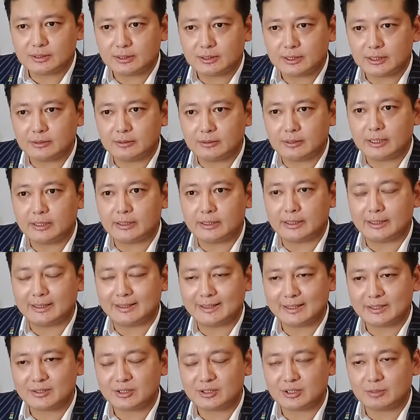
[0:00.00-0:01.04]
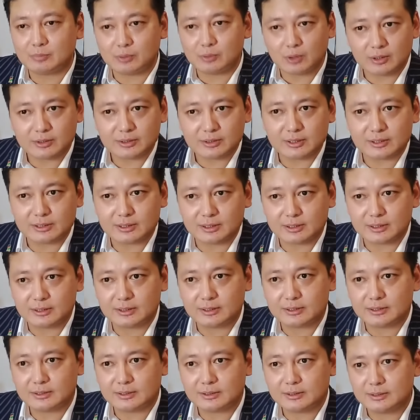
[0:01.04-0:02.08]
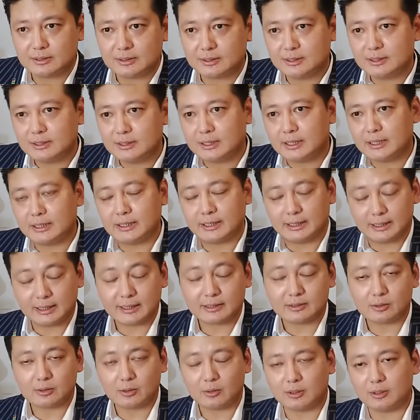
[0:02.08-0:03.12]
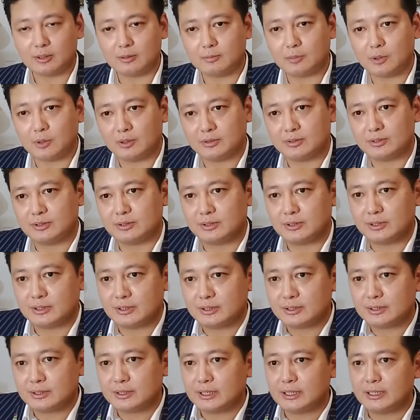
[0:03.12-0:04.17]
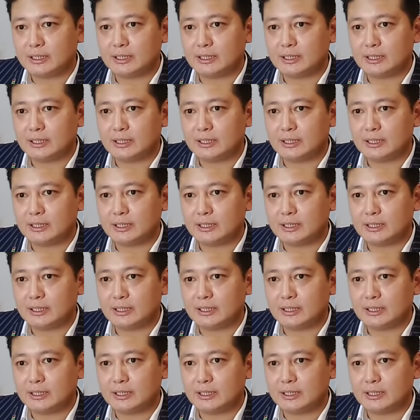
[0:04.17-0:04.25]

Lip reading: and the election processes, and the electoral processes,